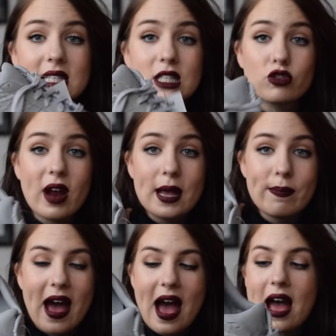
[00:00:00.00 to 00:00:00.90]
this grey
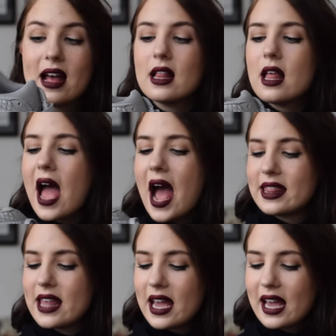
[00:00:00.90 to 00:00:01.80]
pair
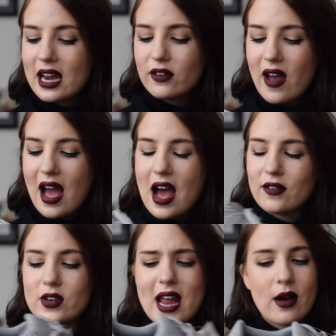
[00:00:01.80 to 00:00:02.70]
and they kind of have,
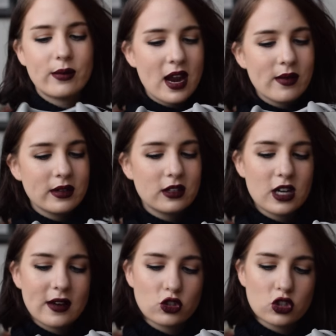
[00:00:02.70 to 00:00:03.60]
now I'm going to
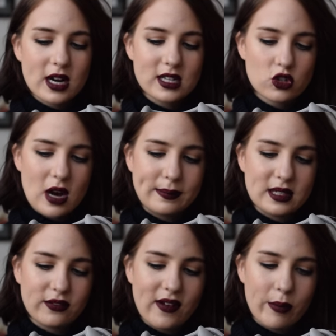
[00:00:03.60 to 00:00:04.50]
have to try and describe
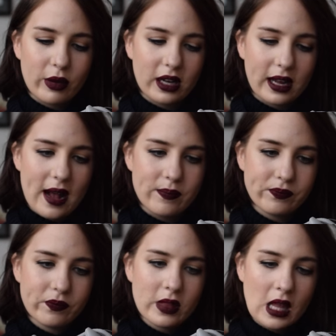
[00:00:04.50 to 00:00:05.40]
this fabric again.
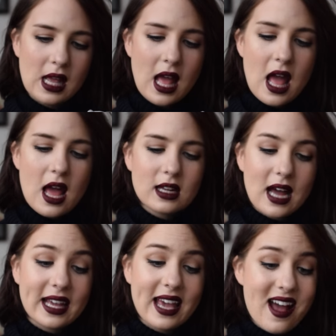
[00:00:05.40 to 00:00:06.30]

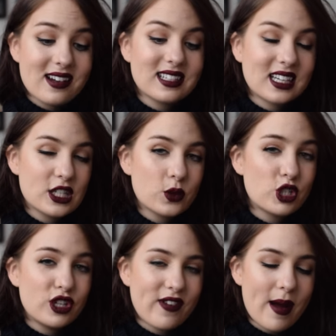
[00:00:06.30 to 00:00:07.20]
Again, it's like a
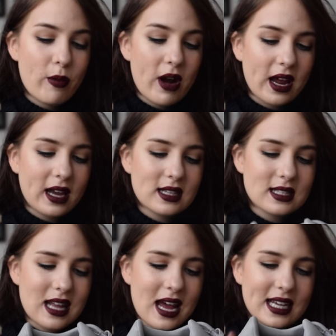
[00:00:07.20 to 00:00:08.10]
squishy fabric.
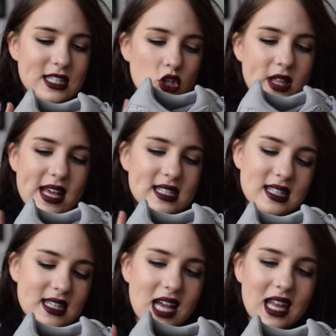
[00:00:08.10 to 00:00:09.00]
It's like, it's they,
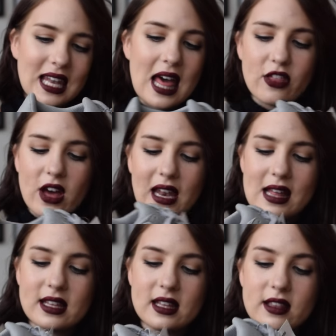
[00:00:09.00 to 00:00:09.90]
these aren't leather,
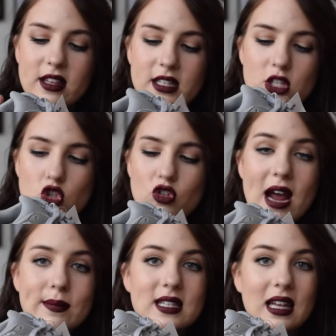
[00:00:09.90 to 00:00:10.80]
like the, the
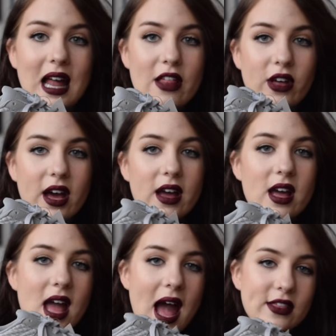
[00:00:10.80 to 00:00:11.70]
stripes are leather
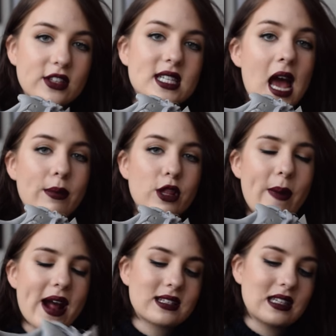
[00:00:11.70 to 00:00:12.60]
and the tab at the
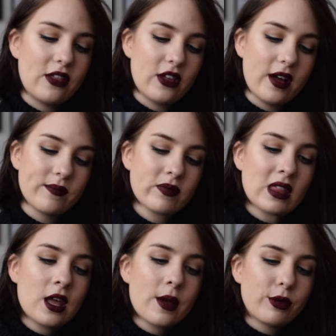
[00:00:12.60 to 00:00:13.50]
back's leather.
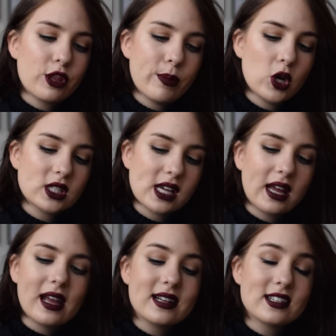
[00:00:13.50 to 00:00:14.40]
But the
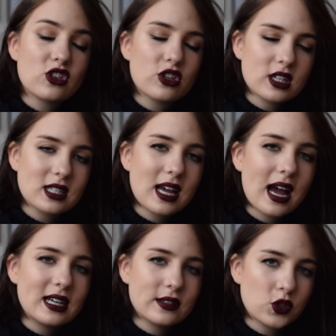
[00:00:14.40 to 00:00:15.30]
body is another
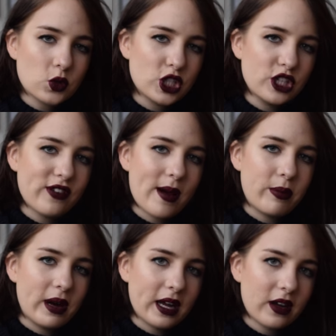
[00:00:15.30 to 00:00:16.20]
kind of squishy
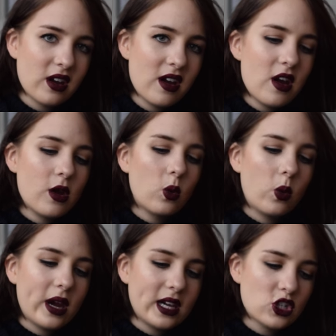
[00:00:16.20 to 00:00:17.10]
fabric
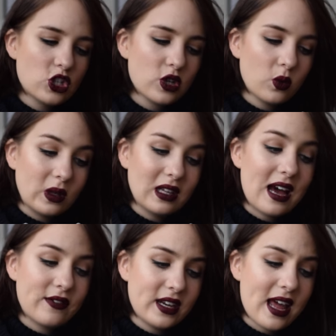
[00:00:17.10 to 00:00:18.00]
which will
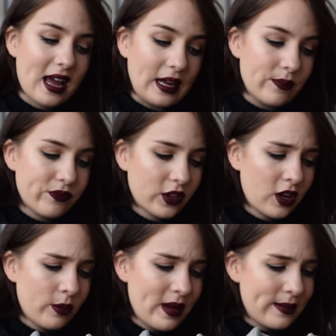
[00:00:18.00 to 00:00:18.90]
have a name.
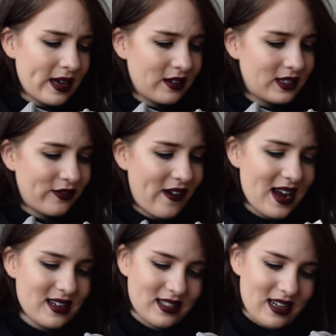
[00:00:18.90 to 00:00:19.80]
Oh, maybe I could
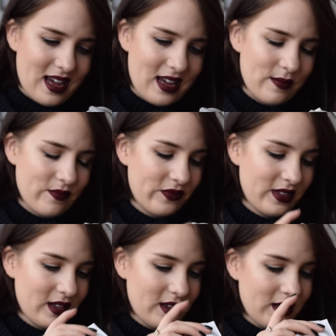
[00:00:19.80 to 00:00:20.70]
find the name.
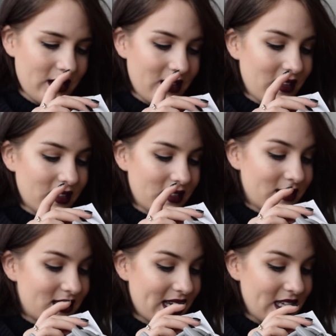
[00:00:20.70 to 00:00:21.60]

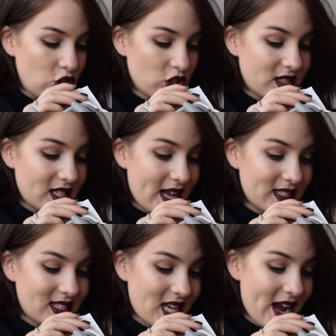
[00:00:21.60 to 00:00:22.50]
See, it just
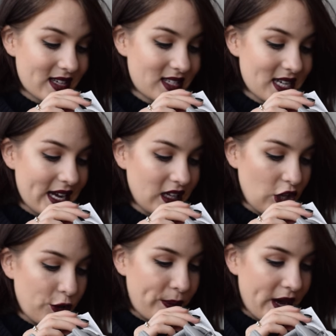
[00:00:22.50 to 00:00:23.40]
says textile
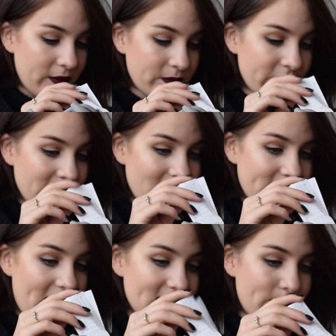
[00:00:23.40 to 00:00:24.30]
upper.
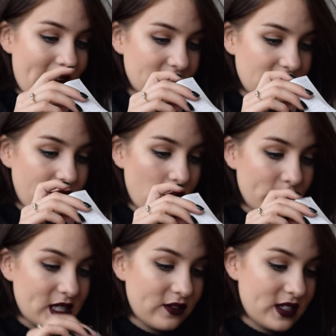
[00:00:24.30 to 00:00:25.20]
That's about as
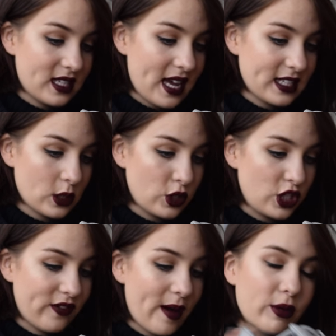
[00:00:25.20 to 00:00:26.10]
informative as saying
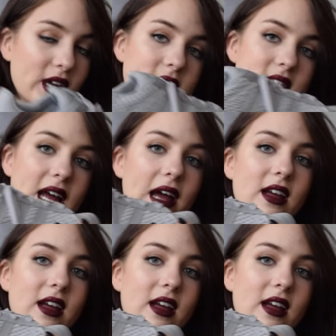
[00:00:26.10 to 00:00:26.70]
squishy fabric, isn't it?